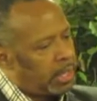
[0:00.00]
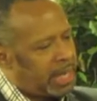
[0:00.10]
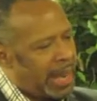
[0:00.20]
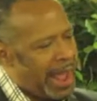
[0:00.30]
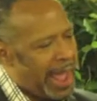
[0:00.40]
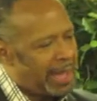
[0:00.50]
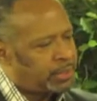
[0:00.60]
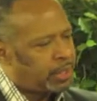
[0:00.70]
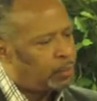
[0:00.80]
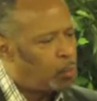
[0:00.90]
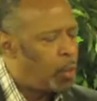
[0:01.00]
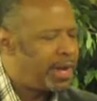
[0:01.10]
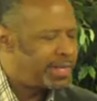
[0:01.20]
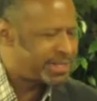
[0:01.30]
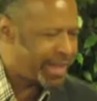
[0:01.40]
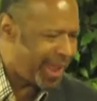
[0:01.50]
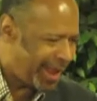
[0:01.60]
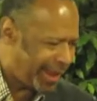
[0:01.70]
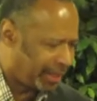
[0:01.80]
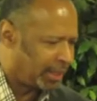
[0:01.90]
They're asking, what is
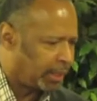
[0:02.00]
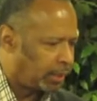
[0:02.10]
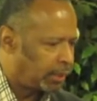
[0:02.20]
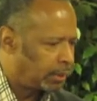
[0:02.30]
Kaylee?